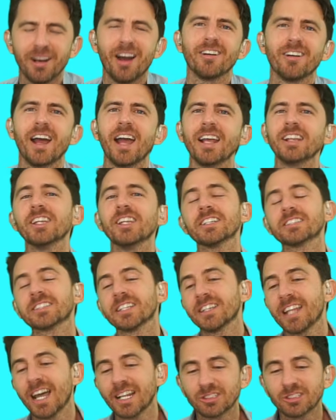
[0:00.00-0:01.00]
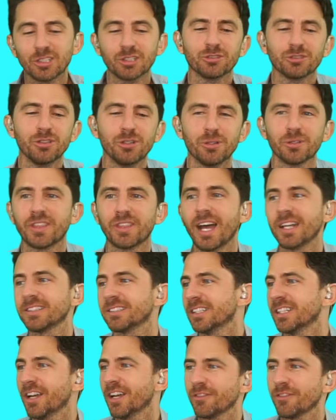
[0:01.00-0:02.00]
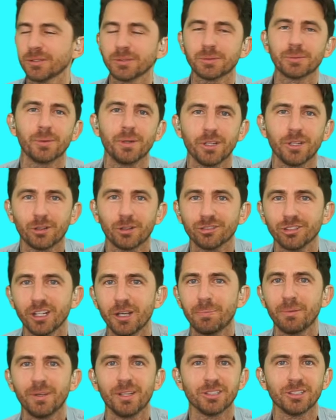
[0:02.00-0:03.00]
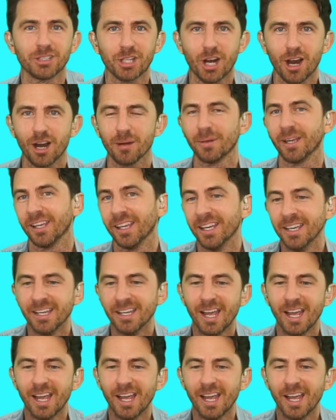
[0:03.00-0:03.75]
All right, listen, that's the truth. That's the difference between creepy and charming.